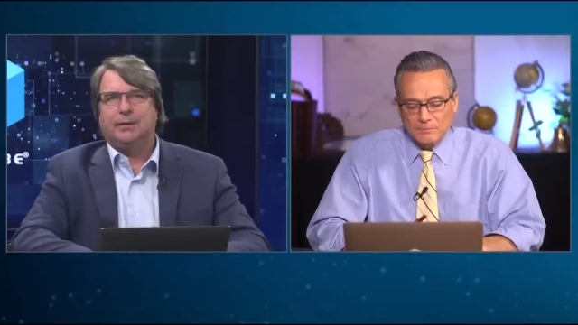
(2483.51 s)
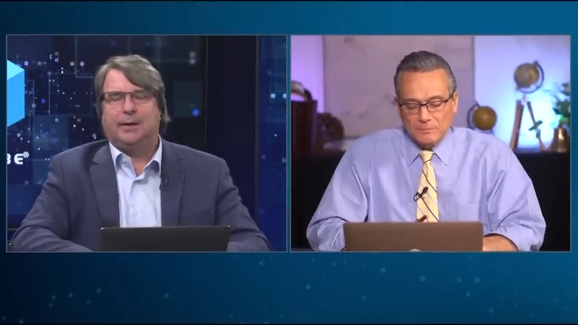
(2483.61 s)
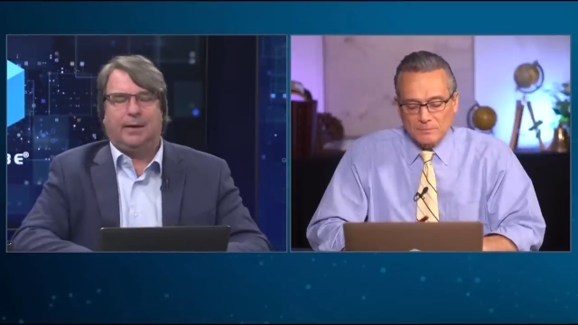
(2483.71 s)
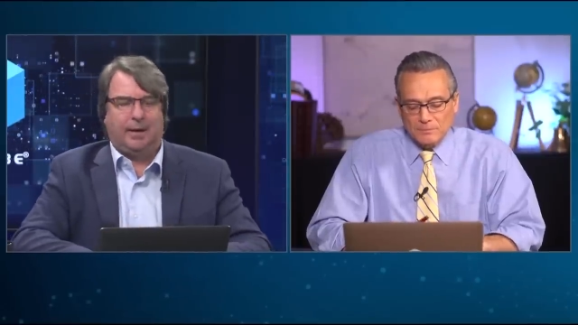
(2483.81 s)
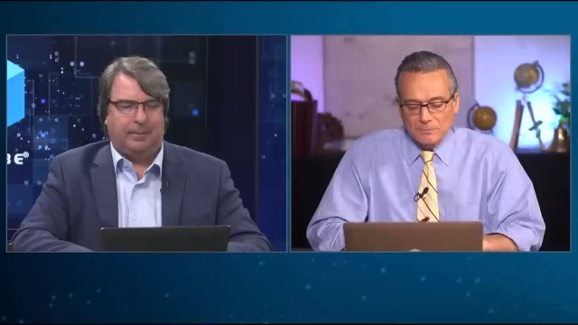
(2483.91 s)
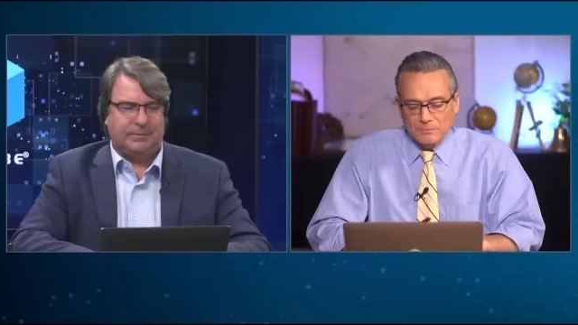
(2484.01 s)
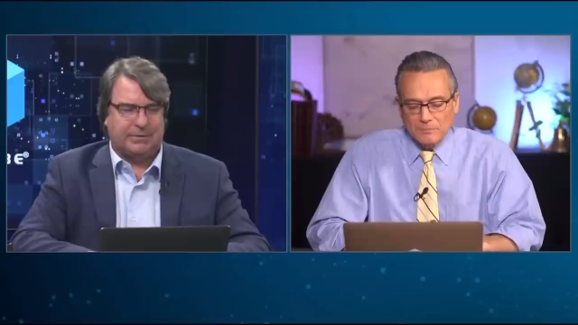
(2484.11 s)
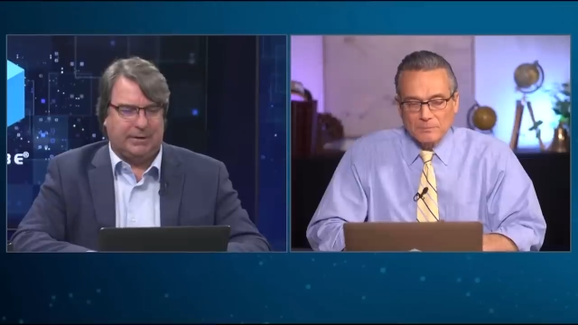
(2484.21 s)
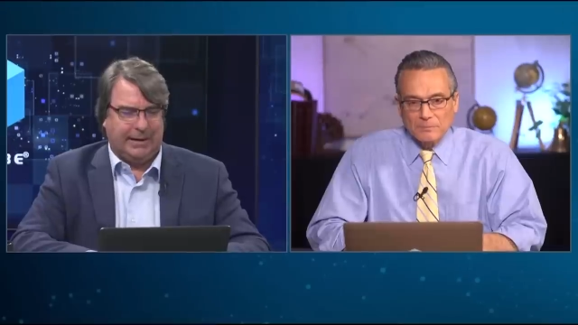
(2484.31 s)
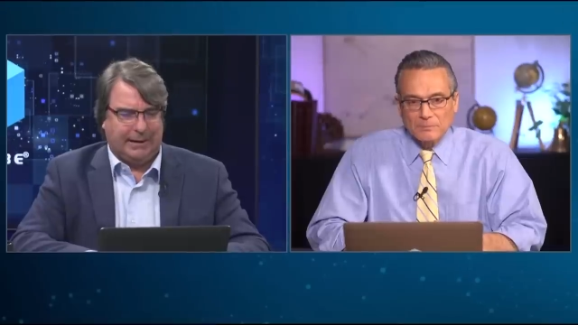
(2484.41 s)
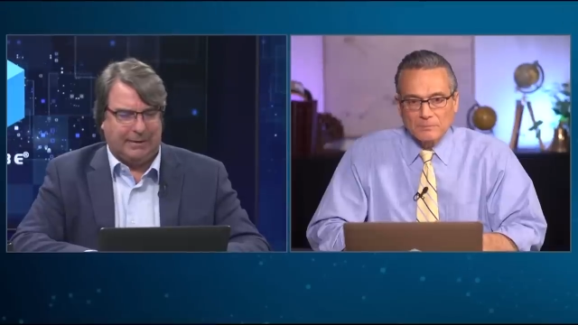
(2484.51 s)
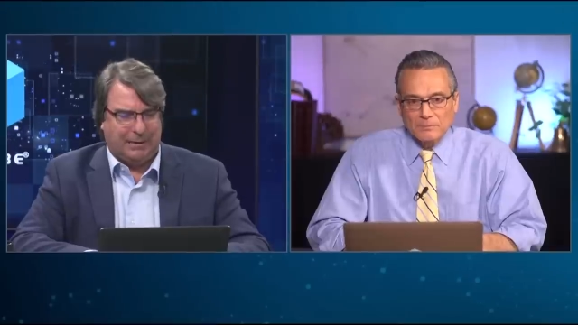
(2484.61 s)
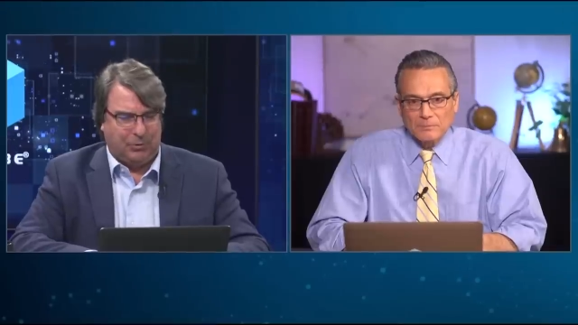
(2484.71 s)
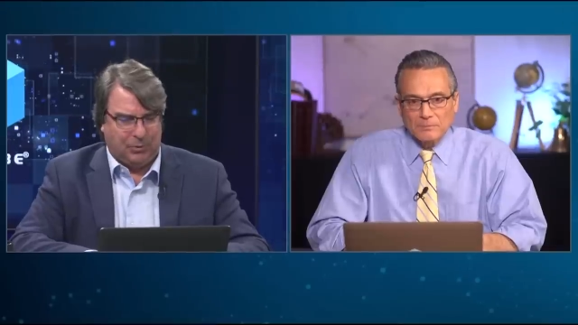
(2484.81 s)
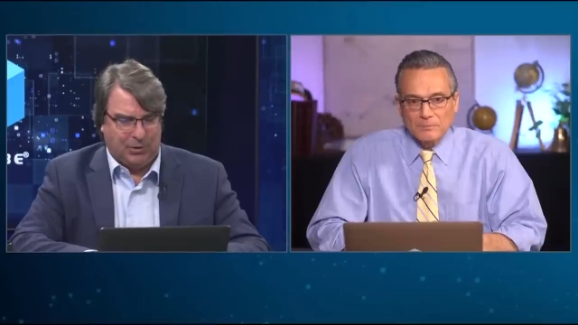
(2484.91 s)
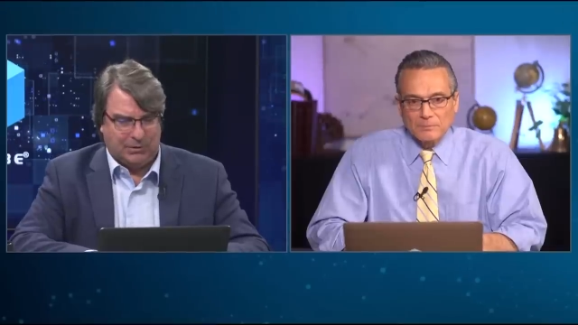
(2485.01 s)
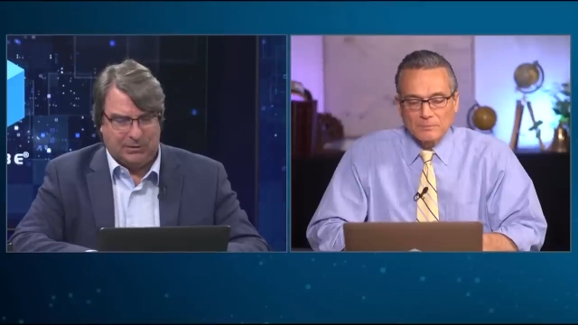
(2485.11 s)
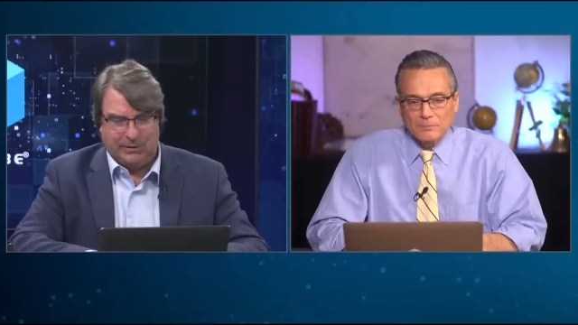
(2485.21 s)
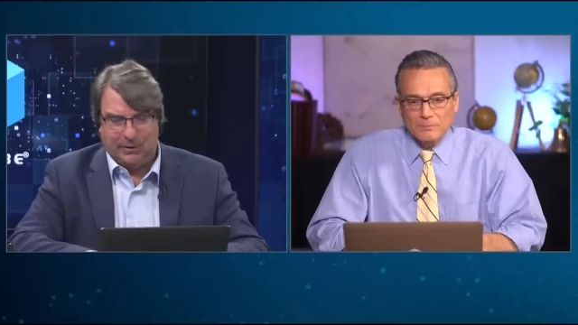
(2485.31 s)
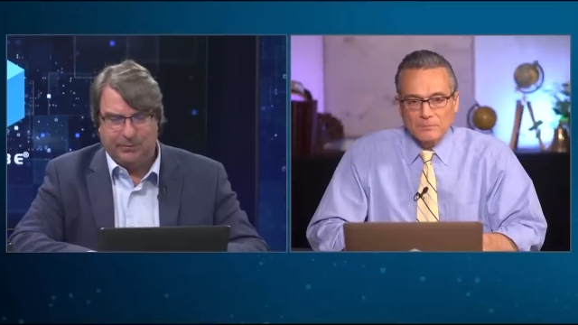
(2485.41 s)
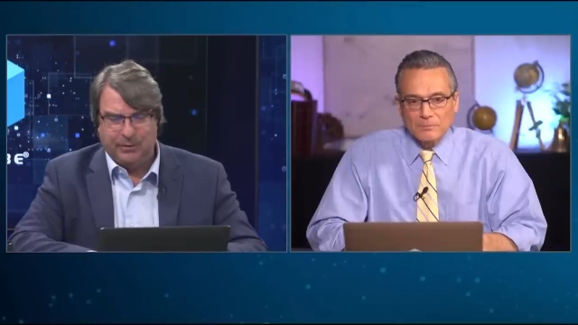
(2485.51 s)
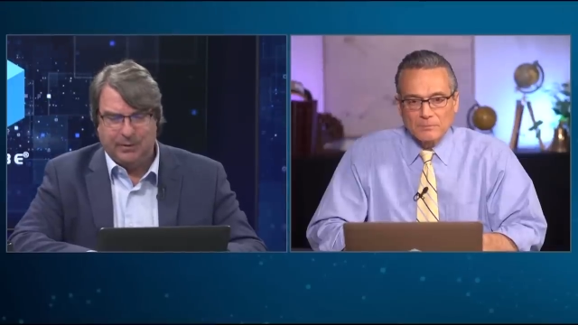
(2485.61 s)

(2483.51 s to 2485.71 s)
Speaker 1: Um, so yeah, a lot more work to do.